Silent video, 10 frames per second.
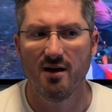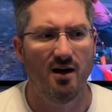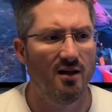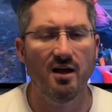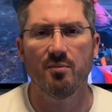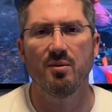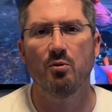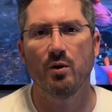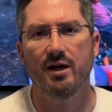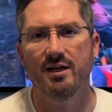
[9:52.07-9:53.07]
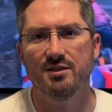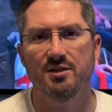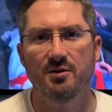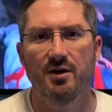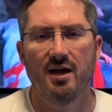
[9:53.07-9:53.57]
a lot of people want to get to.
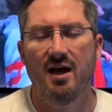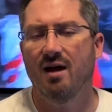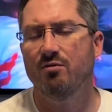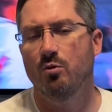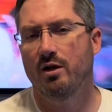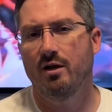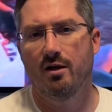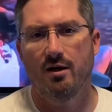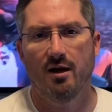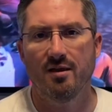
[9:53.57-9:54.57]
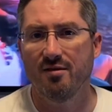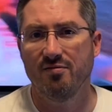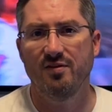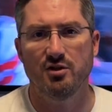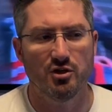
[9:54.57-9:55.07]
Everyone that
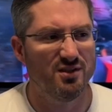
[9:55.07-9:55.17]
fishes